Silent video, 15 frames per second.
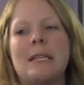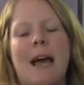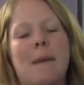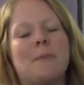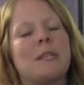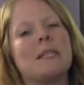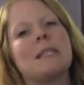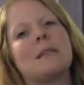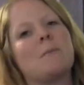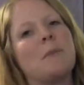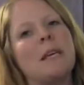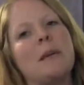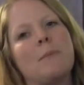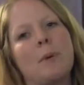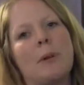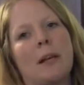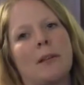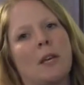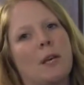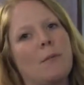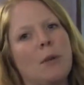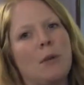be tapped into the people
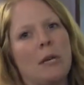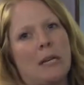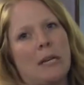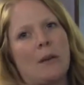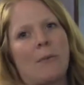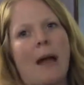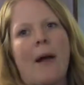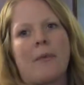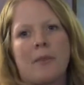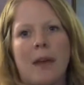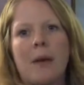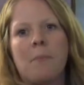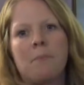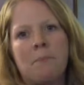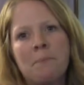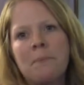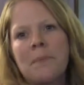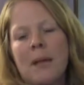and the community around them.